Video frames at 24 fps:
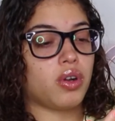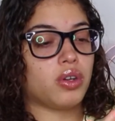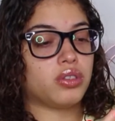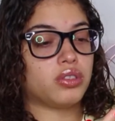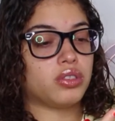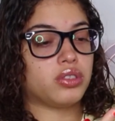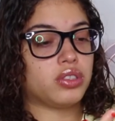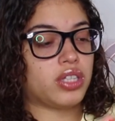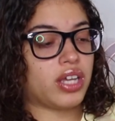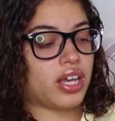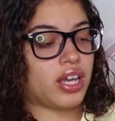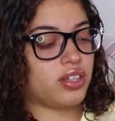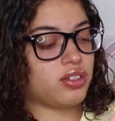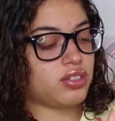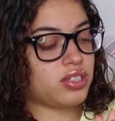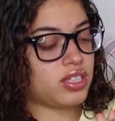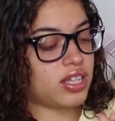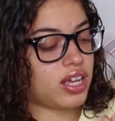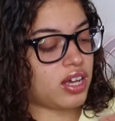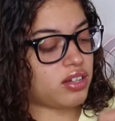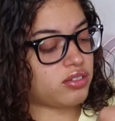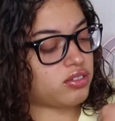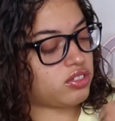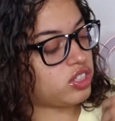Yeah, you
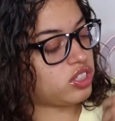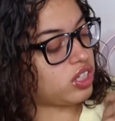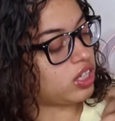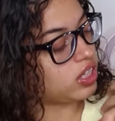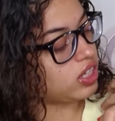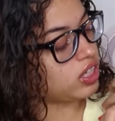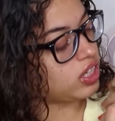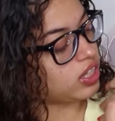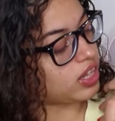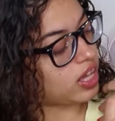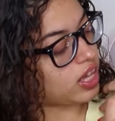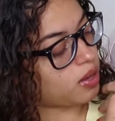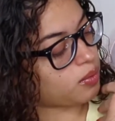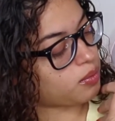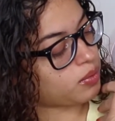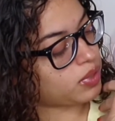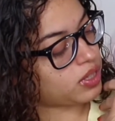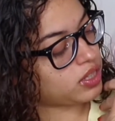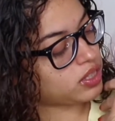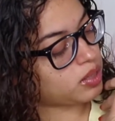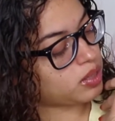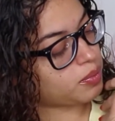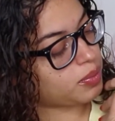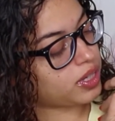see how chunky that
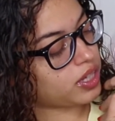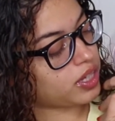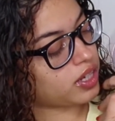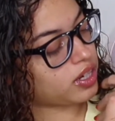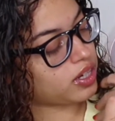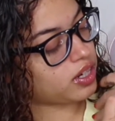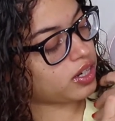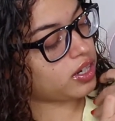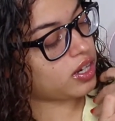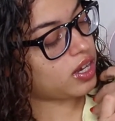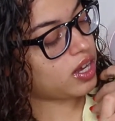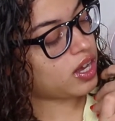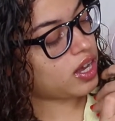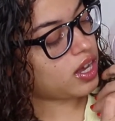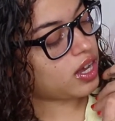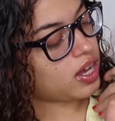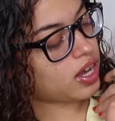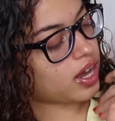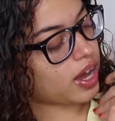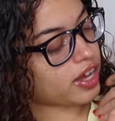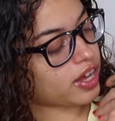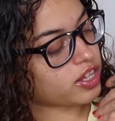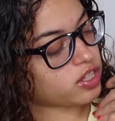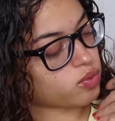was up here?
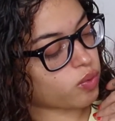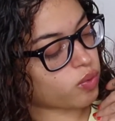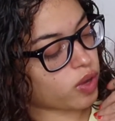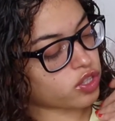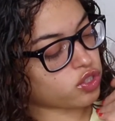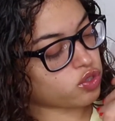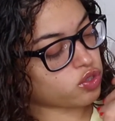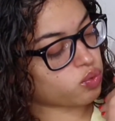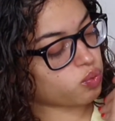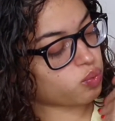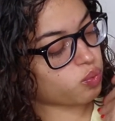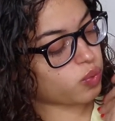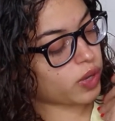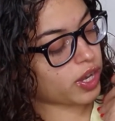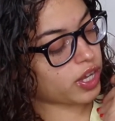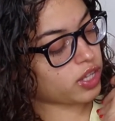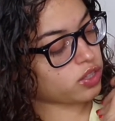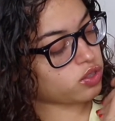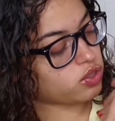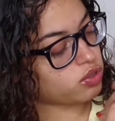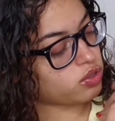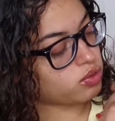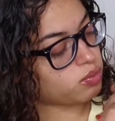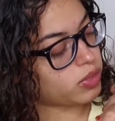I swatched way
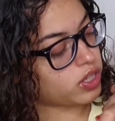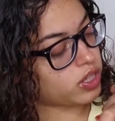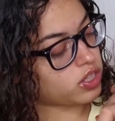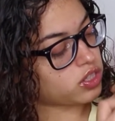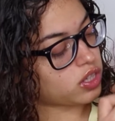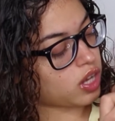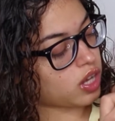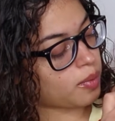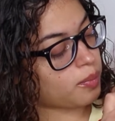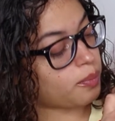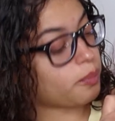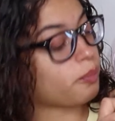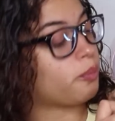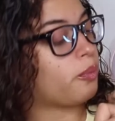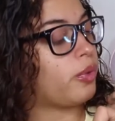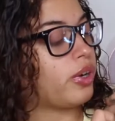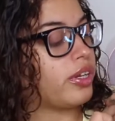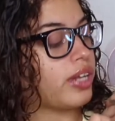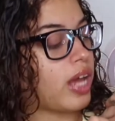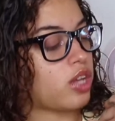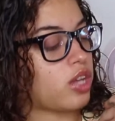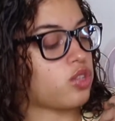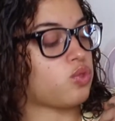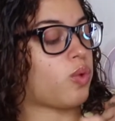too much.
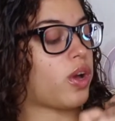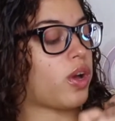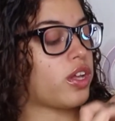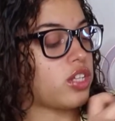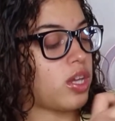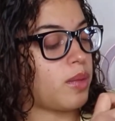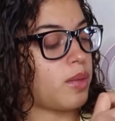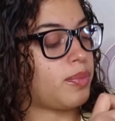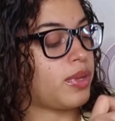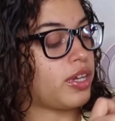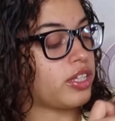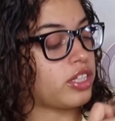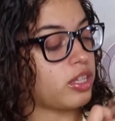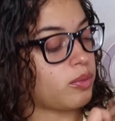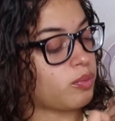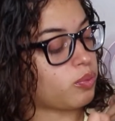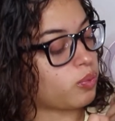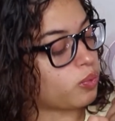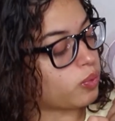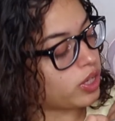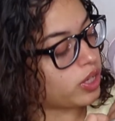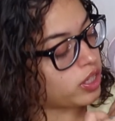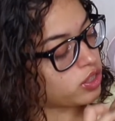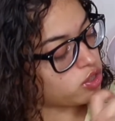Well, not swatched. I picked up
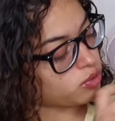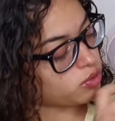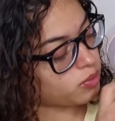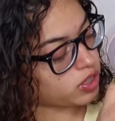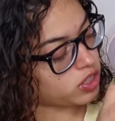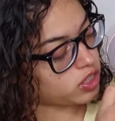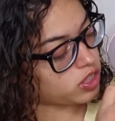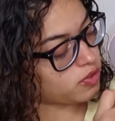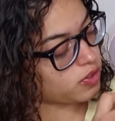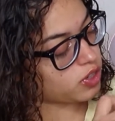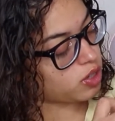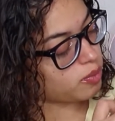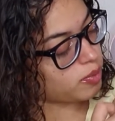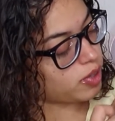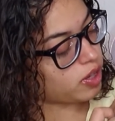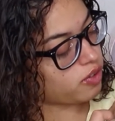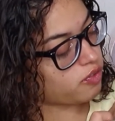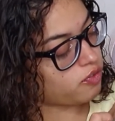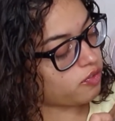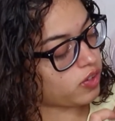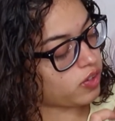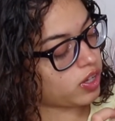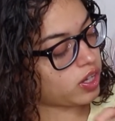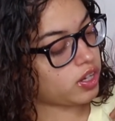way too much of it on my
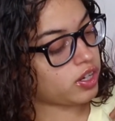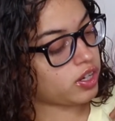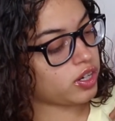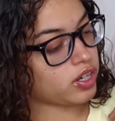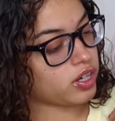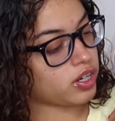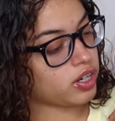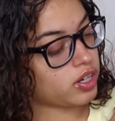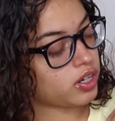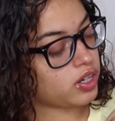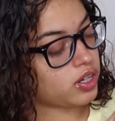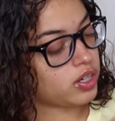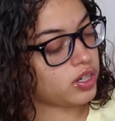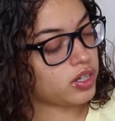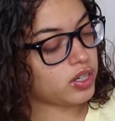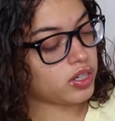finger.